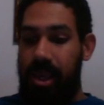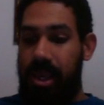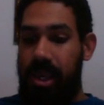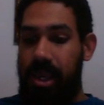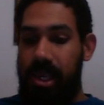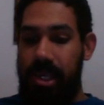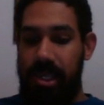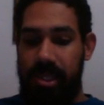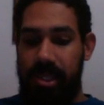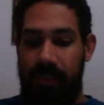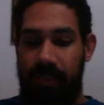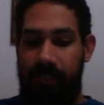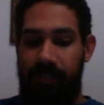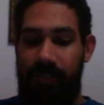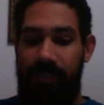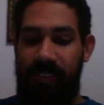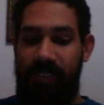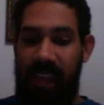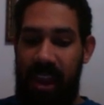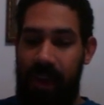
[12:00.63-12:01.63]
He's a
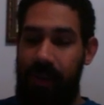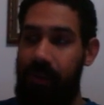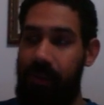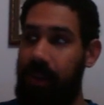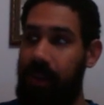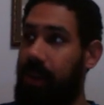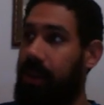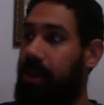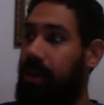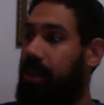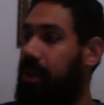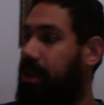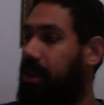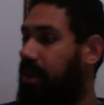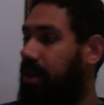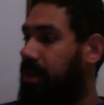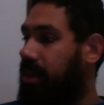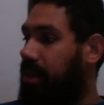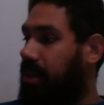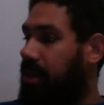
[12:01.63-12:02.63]
fairy,
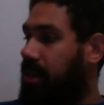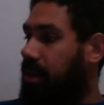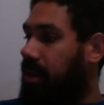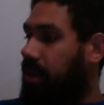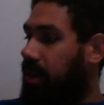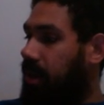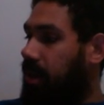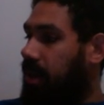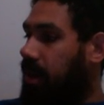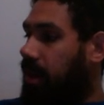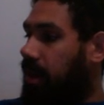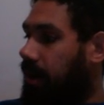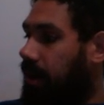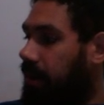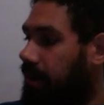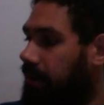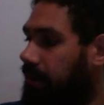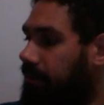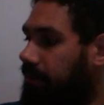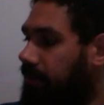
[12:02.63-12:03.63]

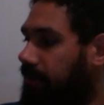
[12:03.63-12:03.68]
a